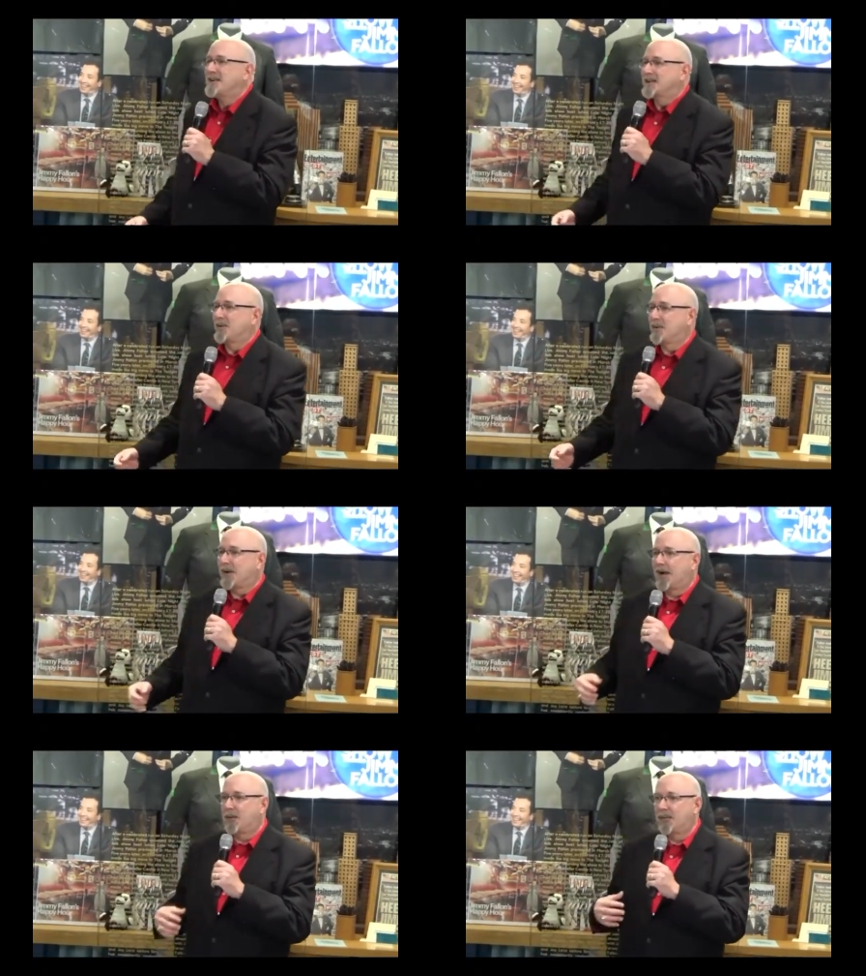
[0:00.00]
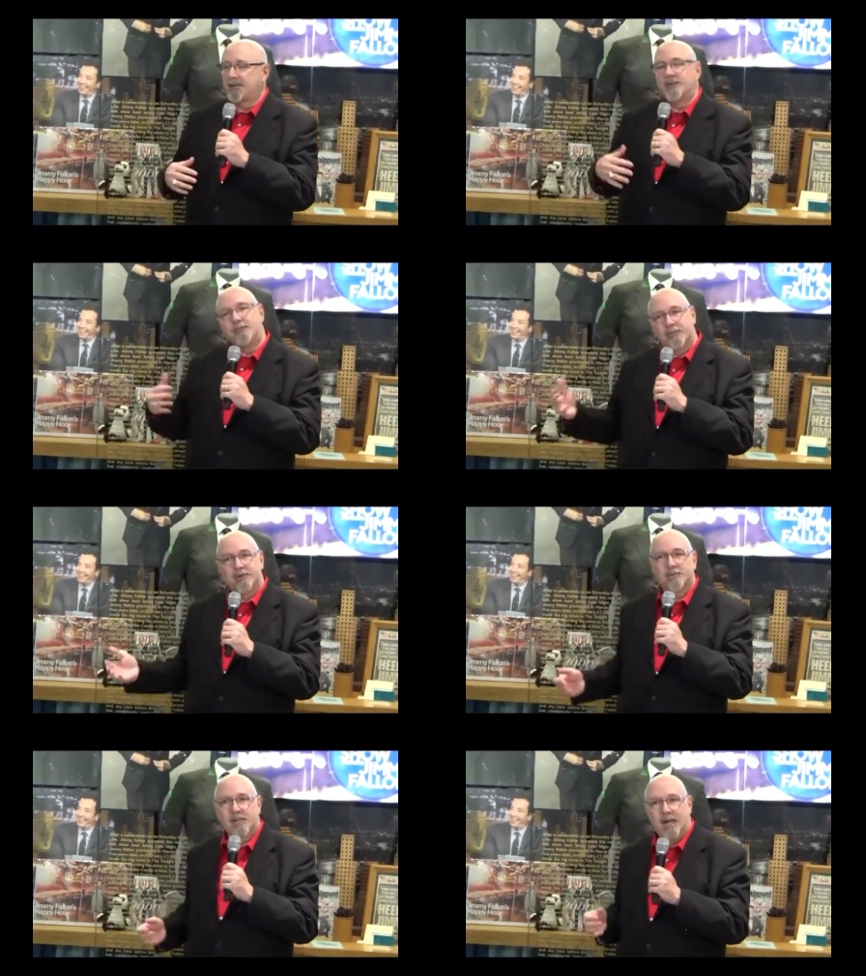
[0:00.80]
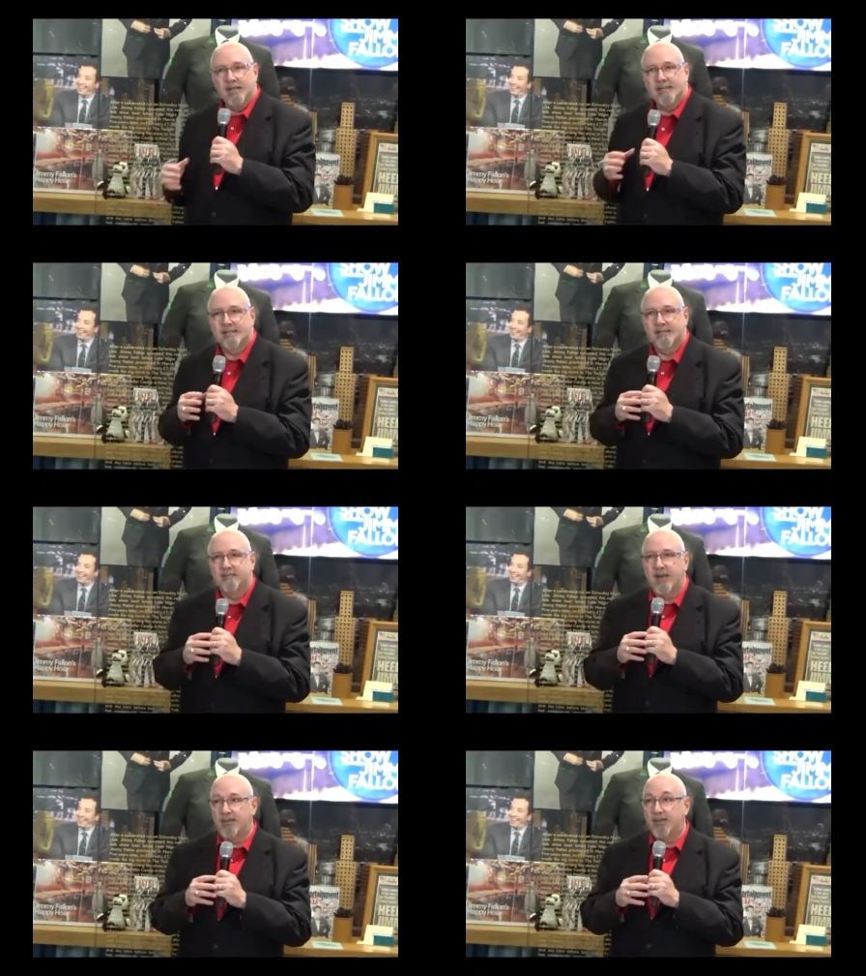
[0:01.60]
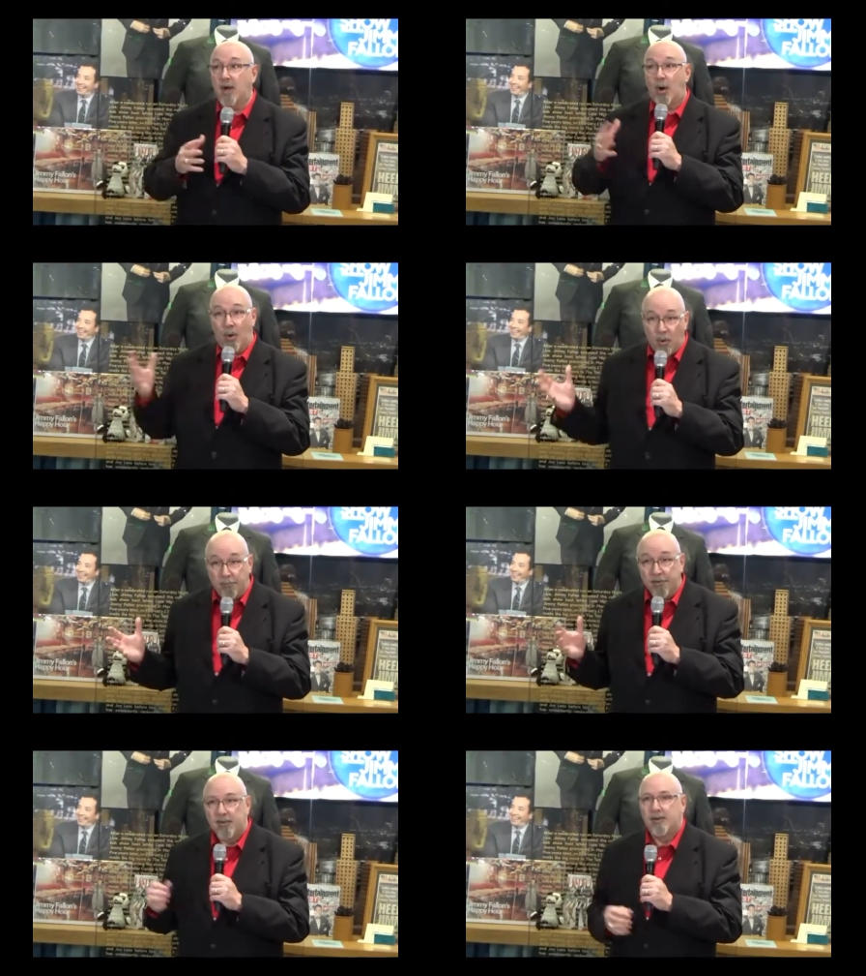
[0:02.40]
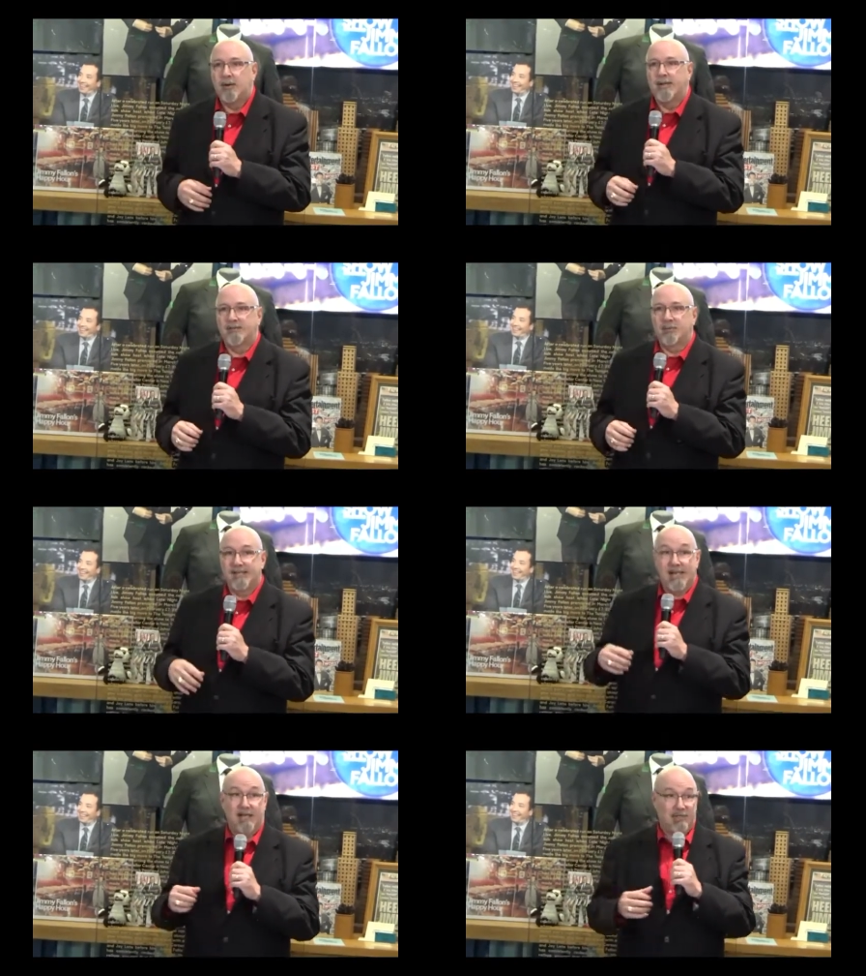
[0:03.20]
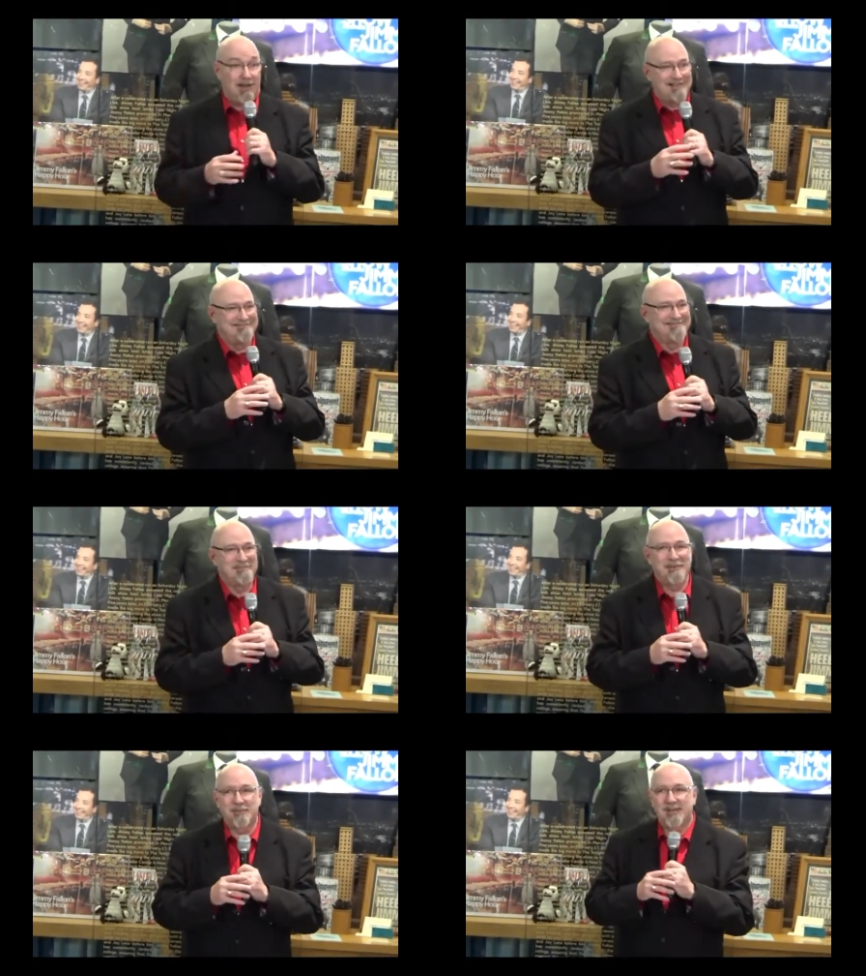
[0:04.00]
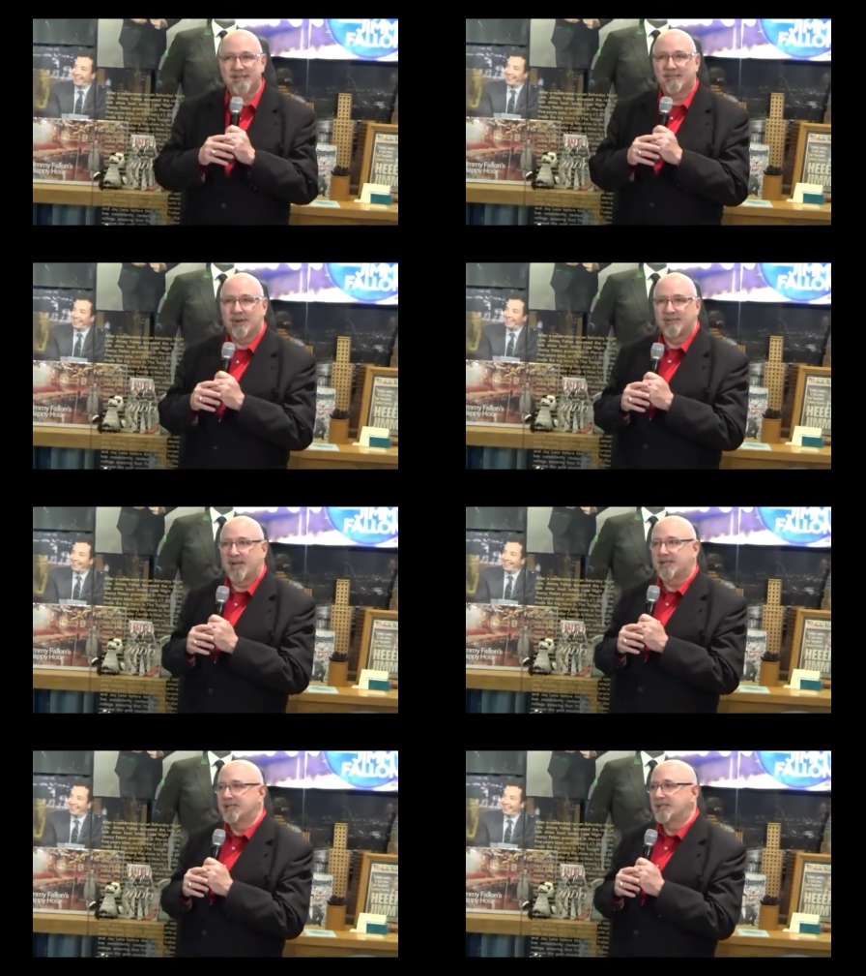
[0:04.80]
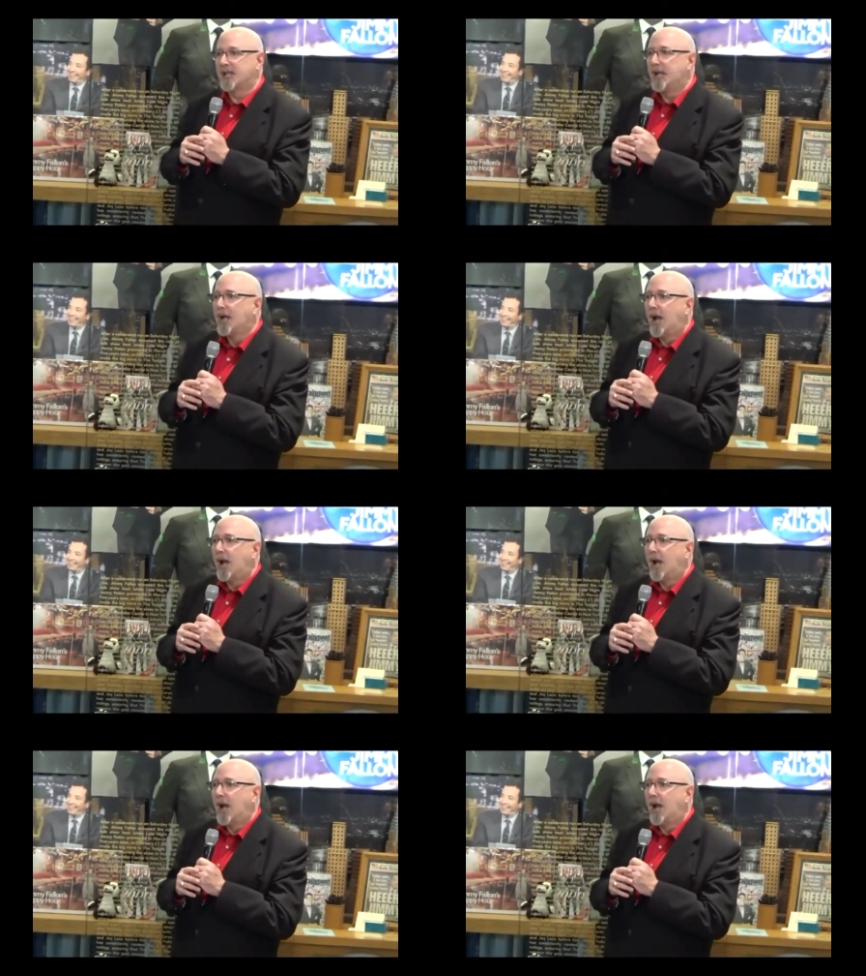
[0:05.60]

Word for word: So uh, with the new virtual line system that we hope is going to catch on with the rest of our attractions,